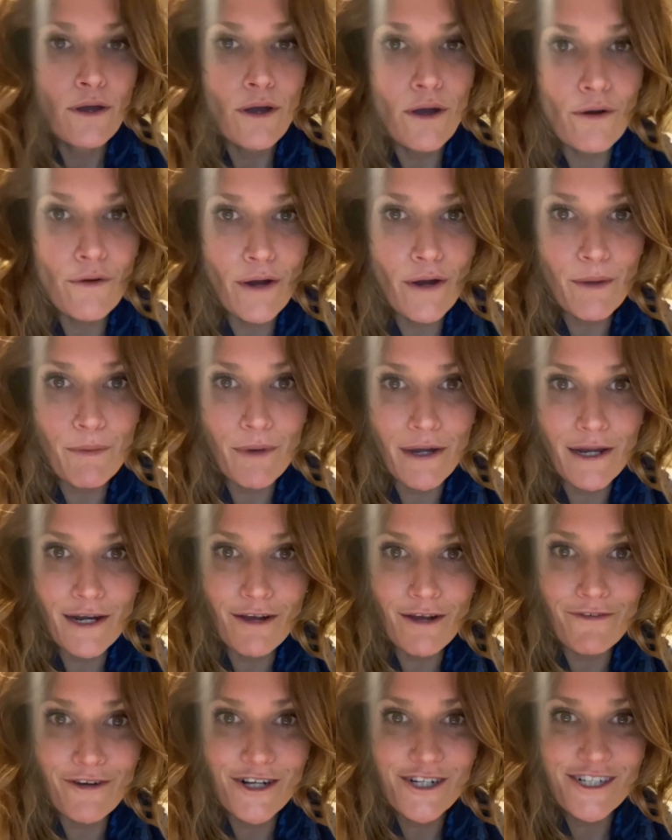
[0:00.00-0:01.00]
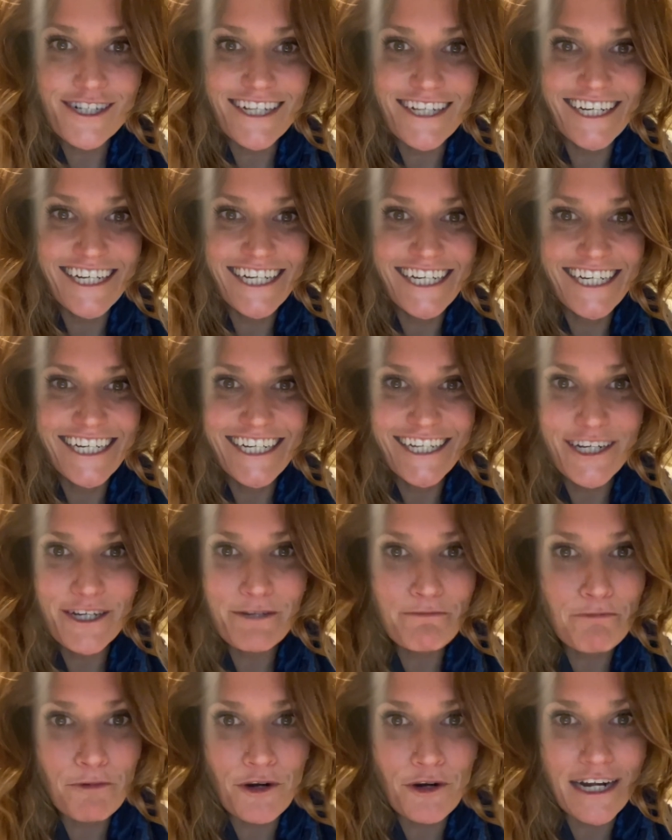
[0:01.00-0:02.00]
All right, my lovers.
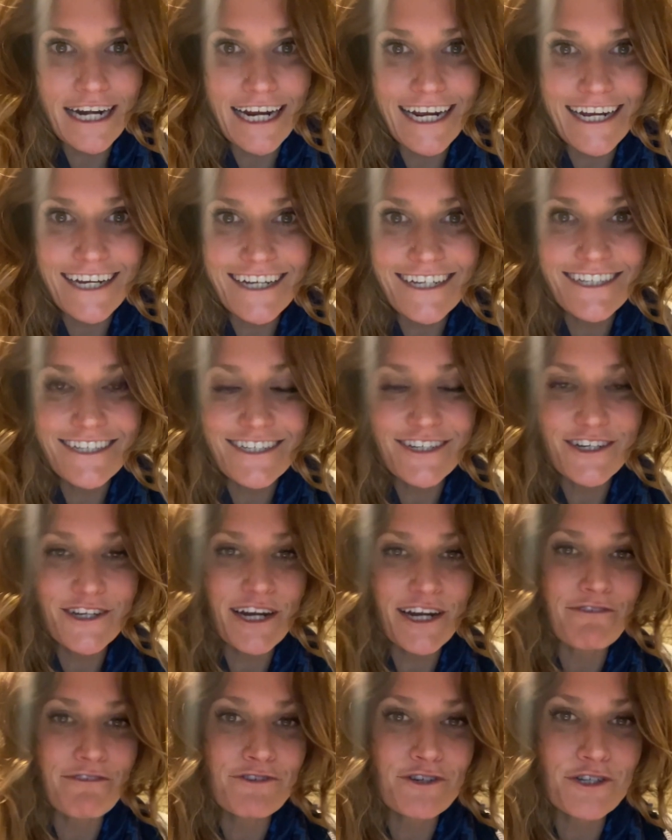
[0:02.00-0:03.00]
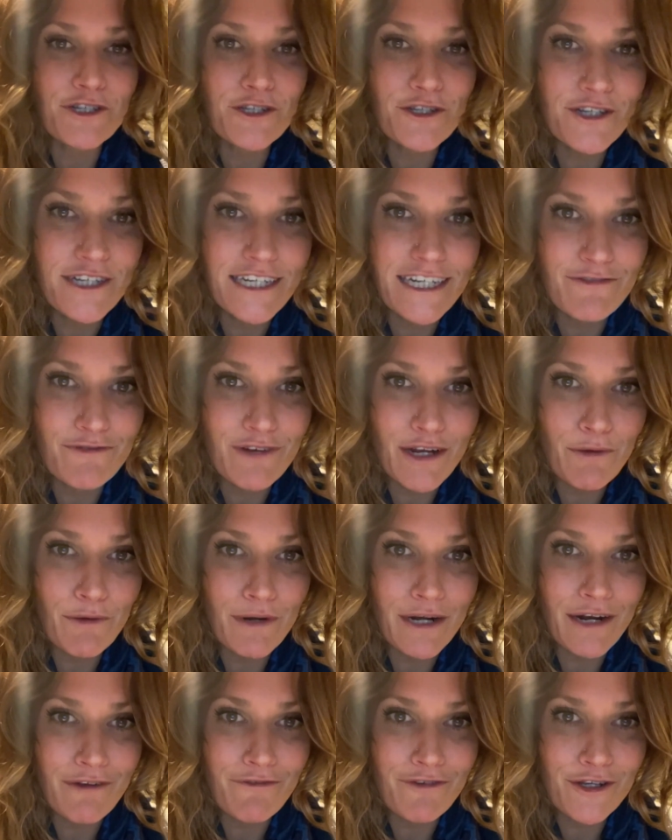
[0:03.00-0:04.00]
Good morning, good afternoon, good evening,
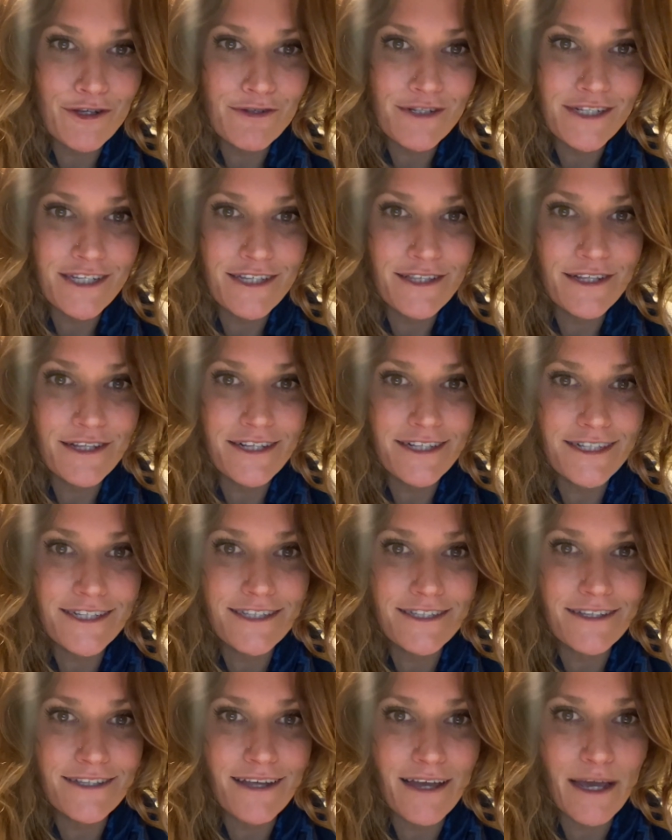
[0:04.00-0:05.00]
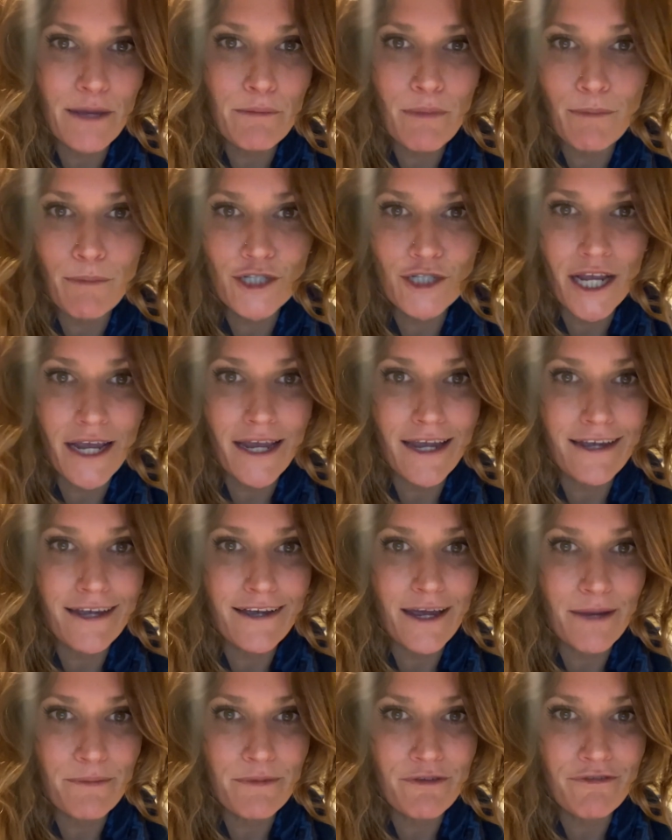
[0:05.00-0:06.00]
whenever you see this. I'm MJ.
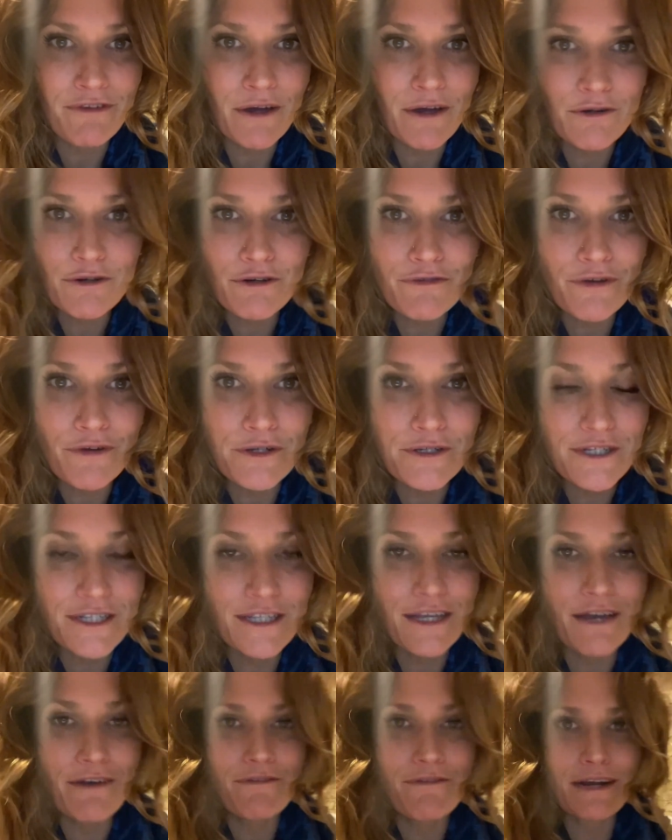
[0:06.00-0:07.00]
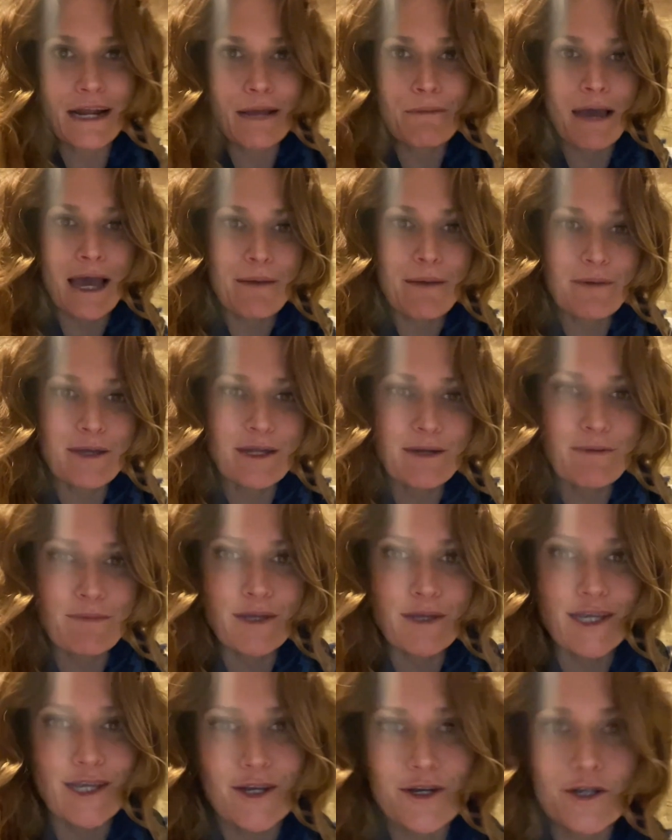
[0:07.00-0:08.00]
I'm the founder of Ultra Love, and I'm happy to
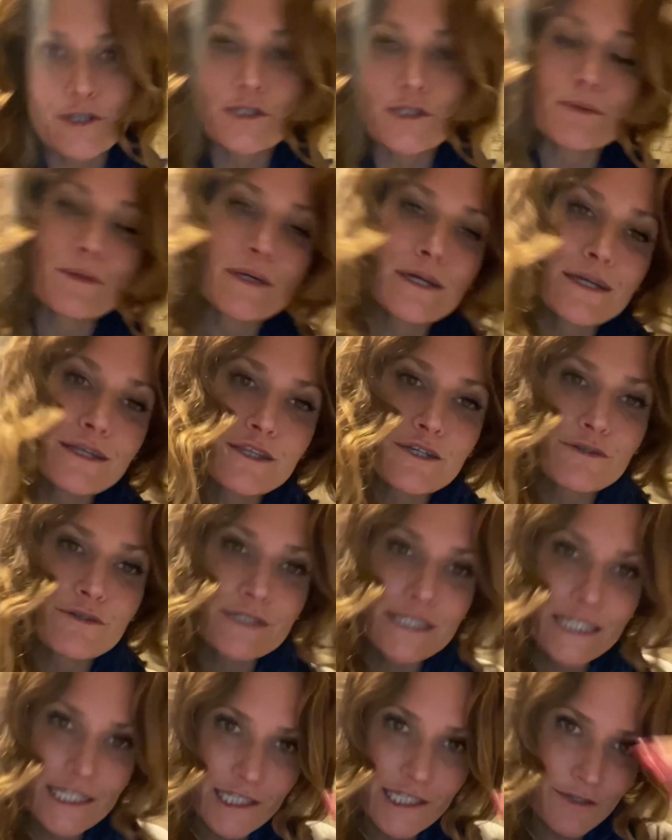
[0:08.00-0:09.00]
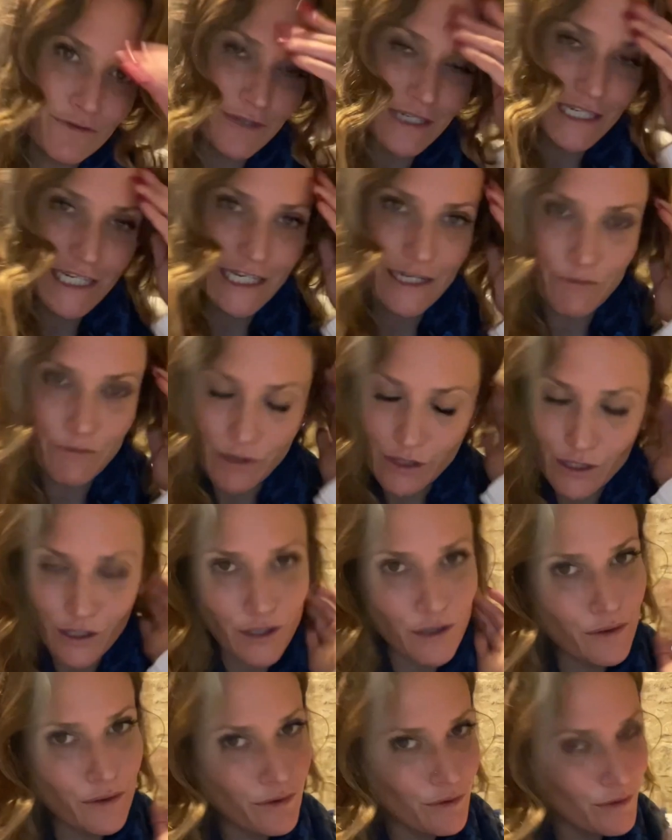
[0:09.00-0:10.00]
be here doing a little daily reading with
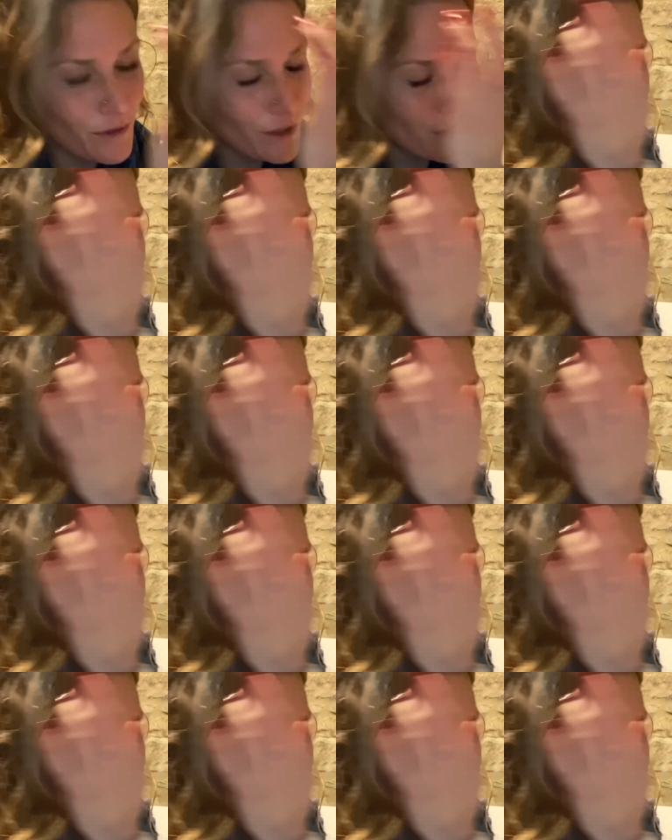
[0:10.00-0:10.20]
you.